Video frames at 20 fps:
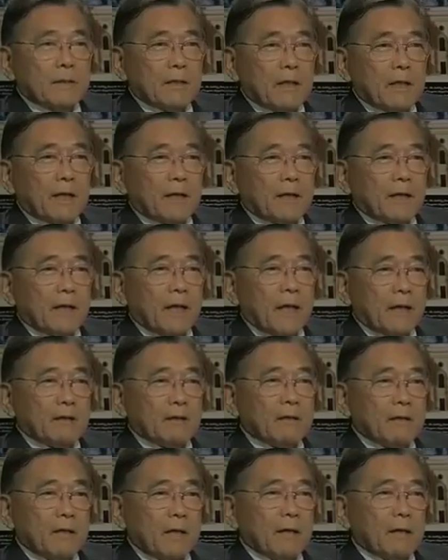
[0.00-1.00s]
like that
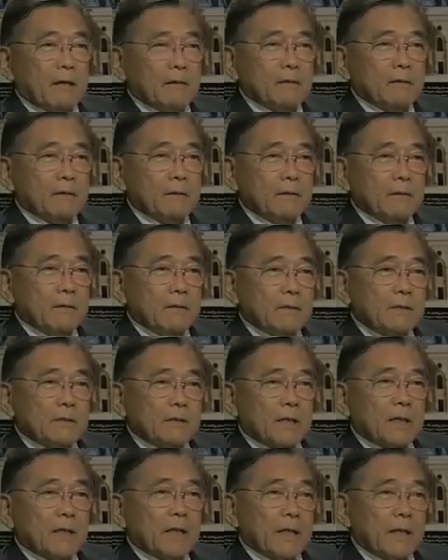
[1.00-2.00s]
nail
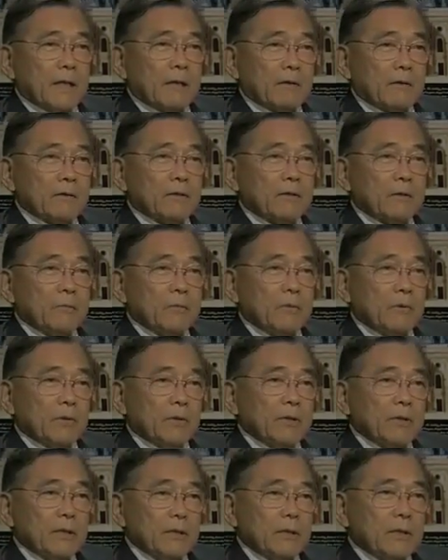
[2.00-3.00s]
sticking out on the
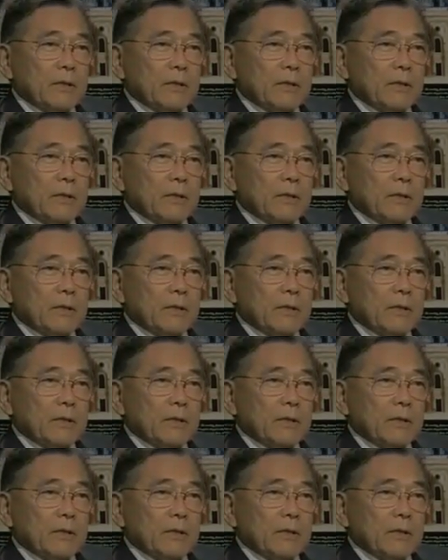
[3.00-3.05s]
board.